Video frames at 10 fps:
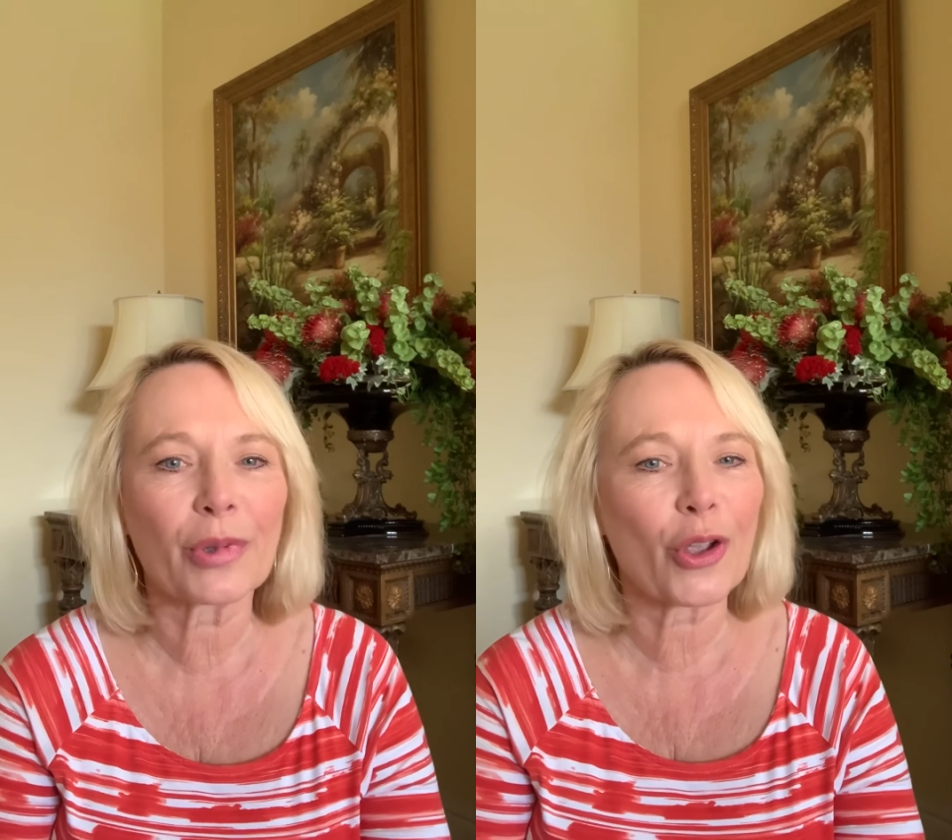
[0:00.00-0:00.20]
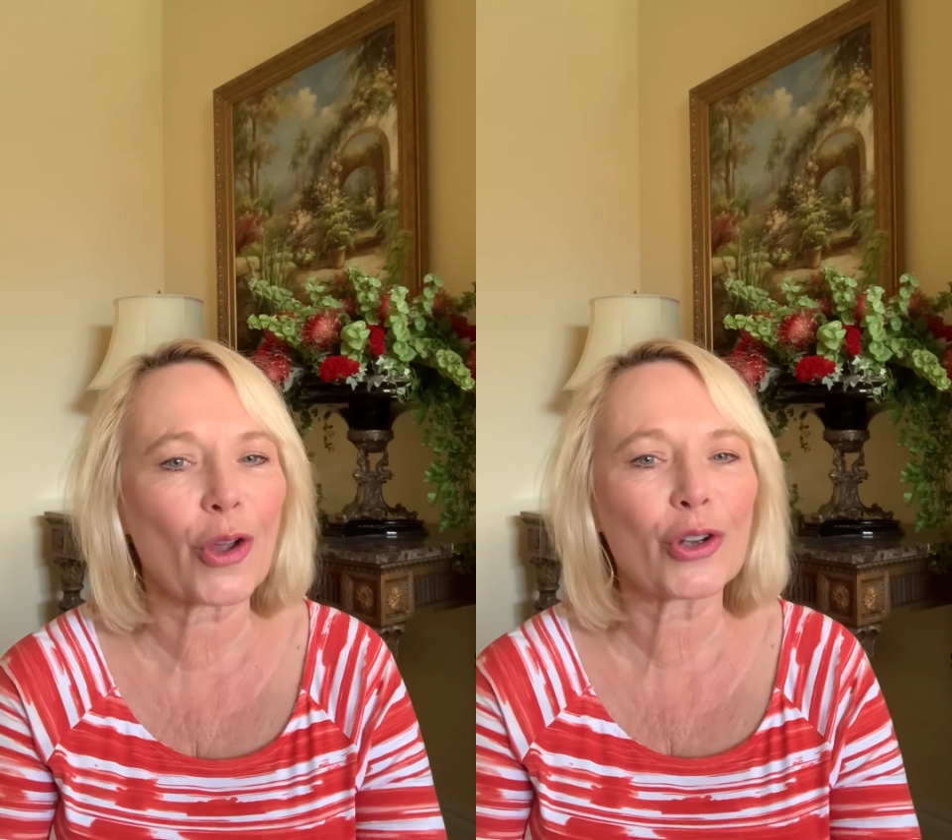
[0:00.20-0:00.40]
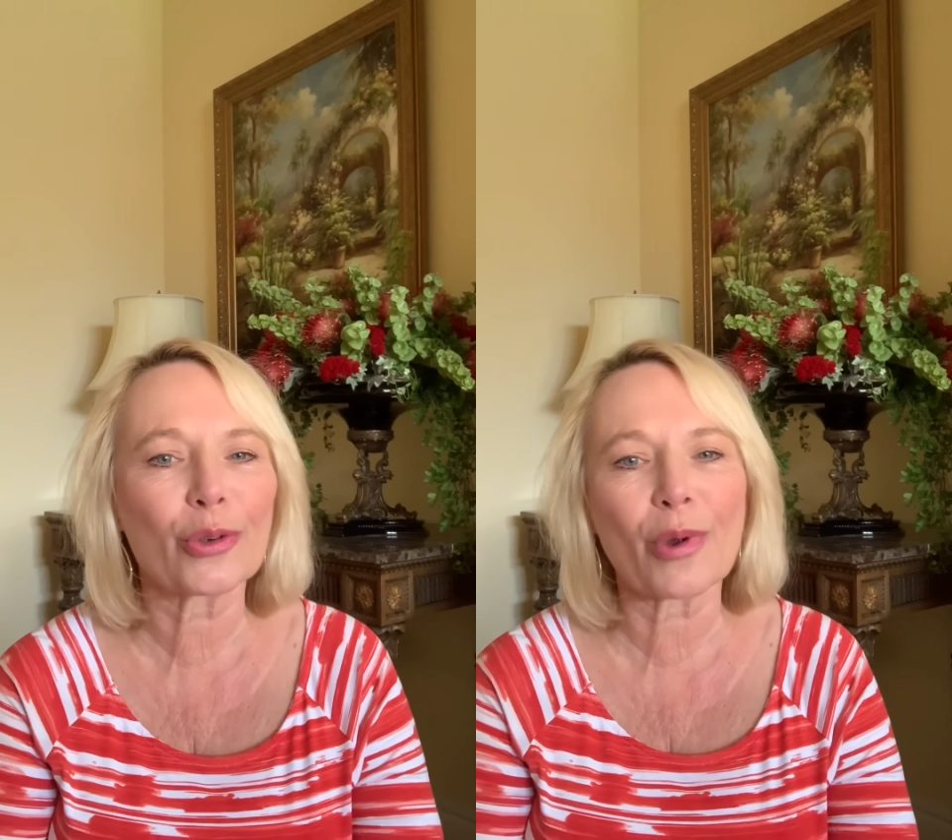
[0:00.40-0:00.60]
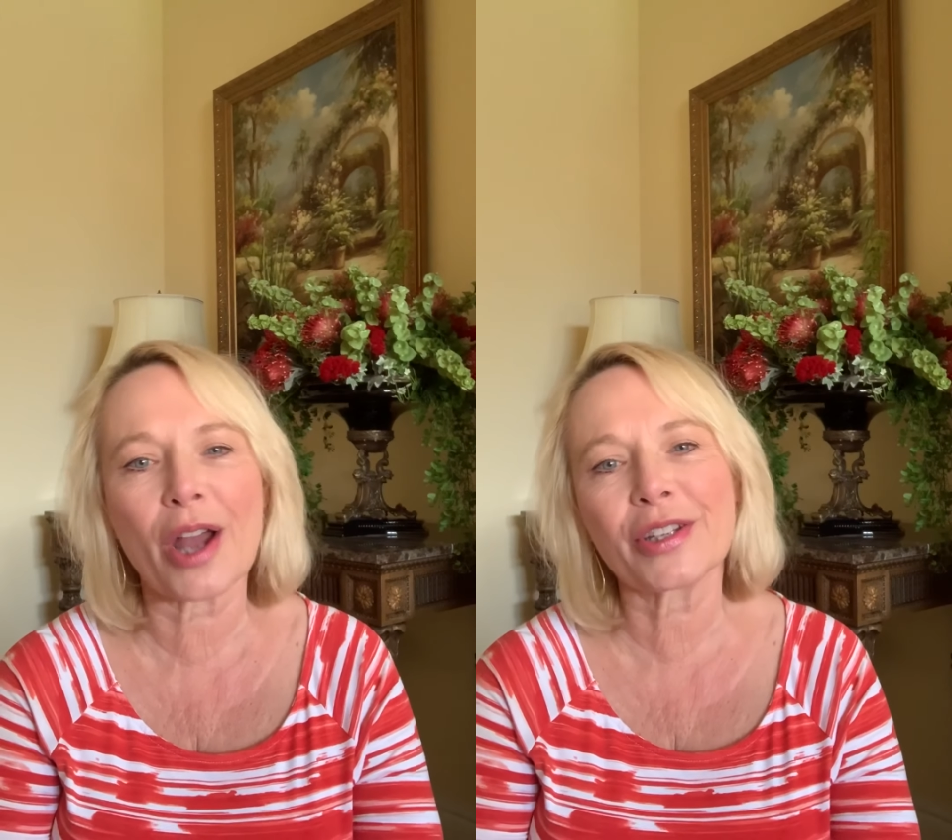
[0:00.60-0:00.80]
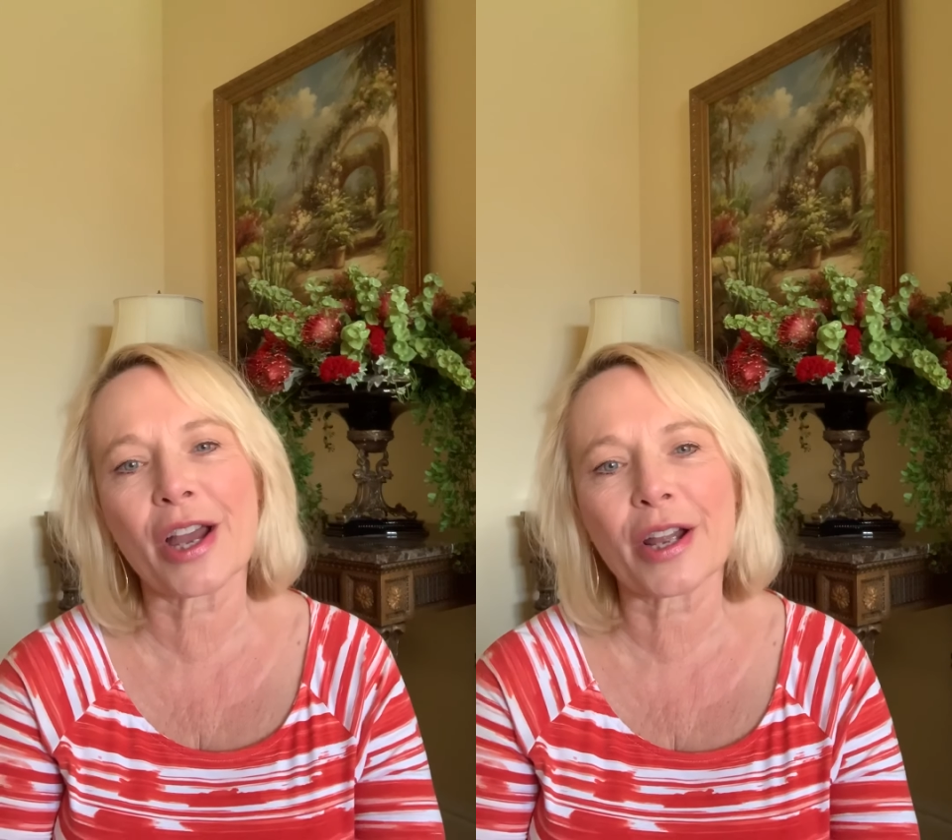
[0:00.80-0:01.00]
go to
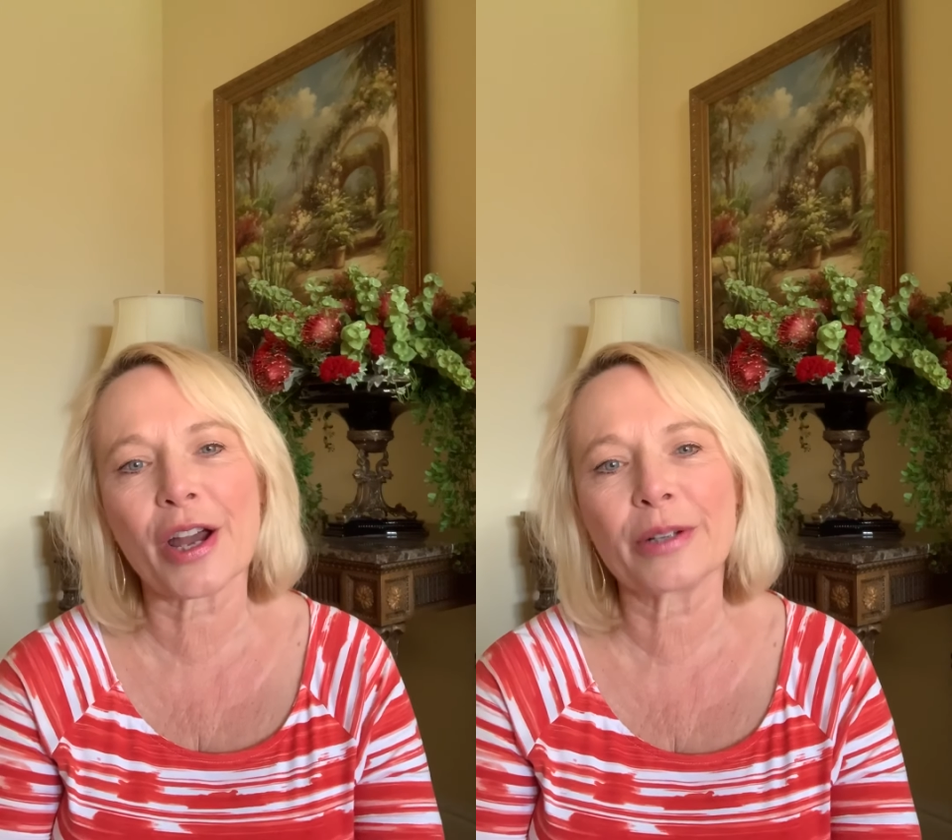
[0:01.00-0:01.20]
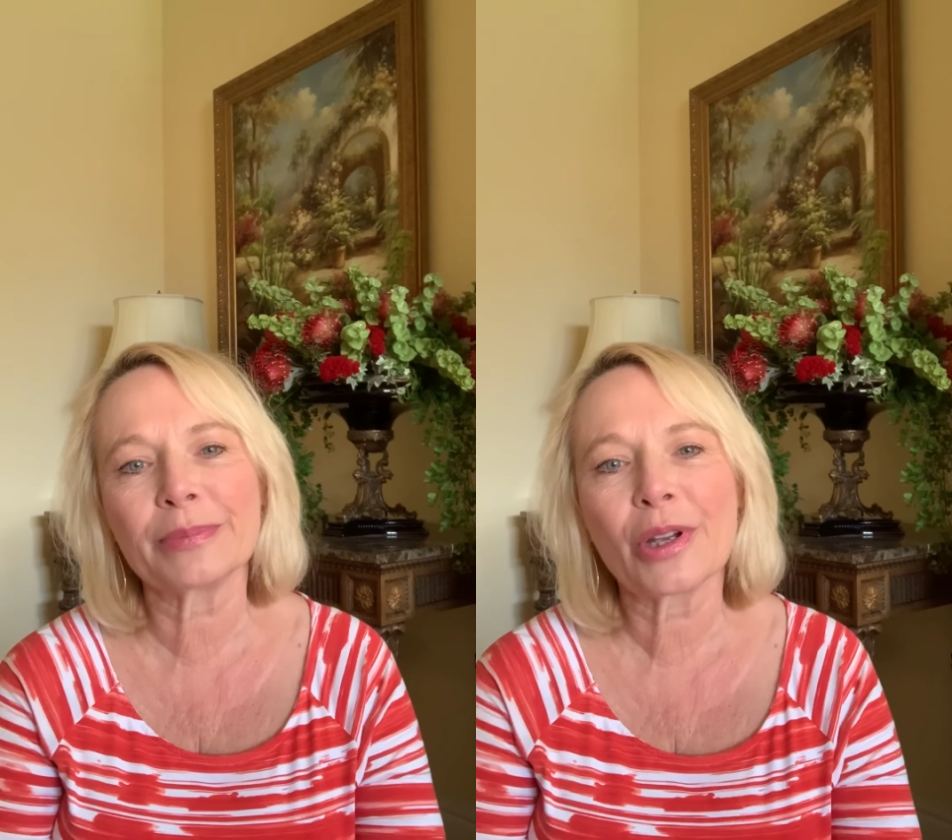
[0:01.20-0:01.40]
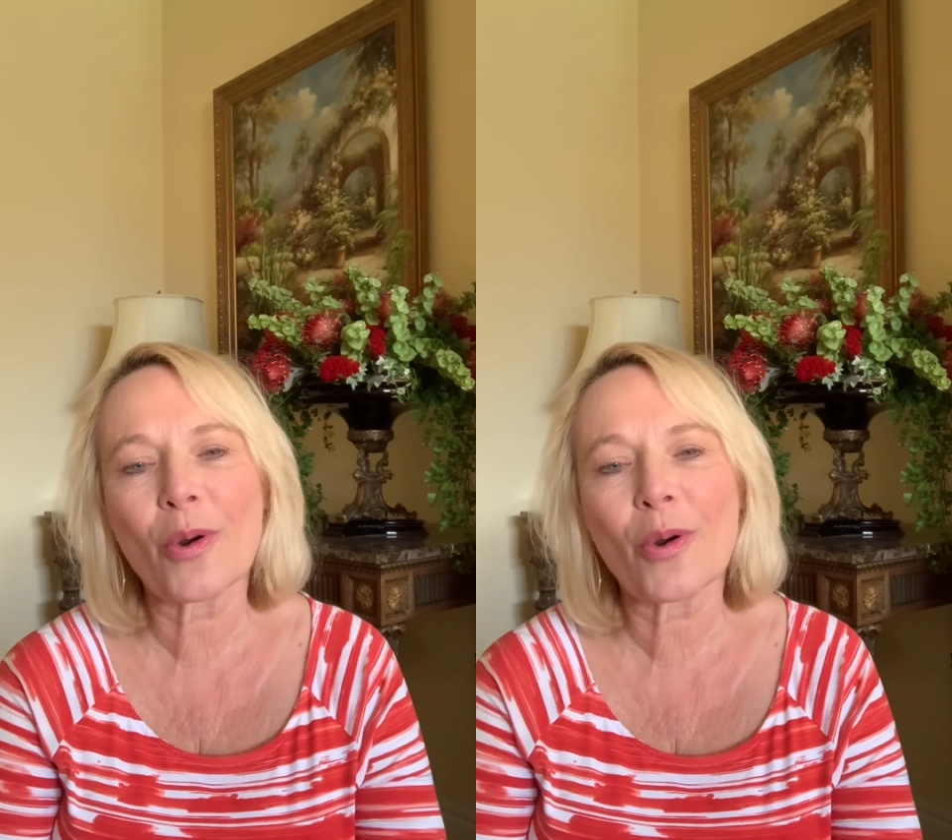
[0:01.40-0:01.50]
HRRA.com